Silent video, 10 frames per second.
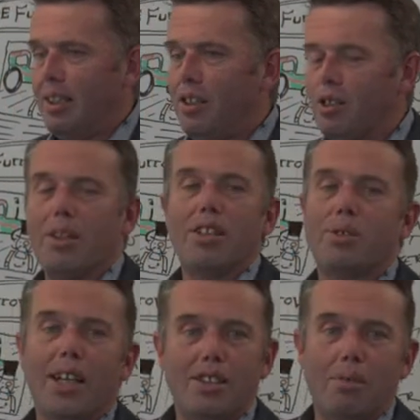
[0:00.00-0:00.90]
some of the
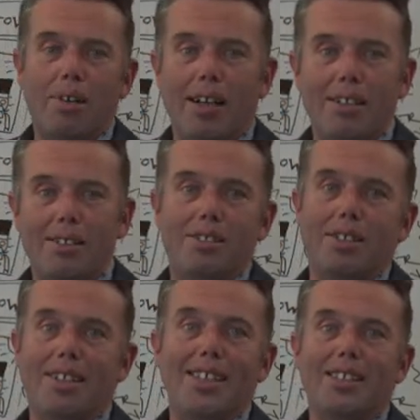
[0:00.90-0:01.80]
tractor brands
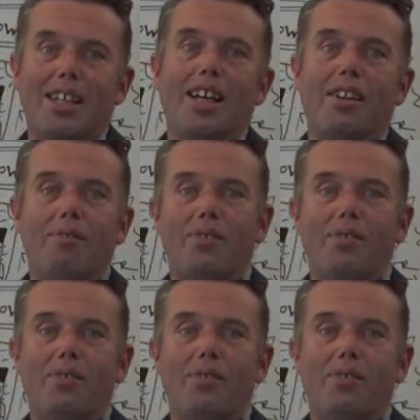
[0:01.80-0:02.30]
and things like that that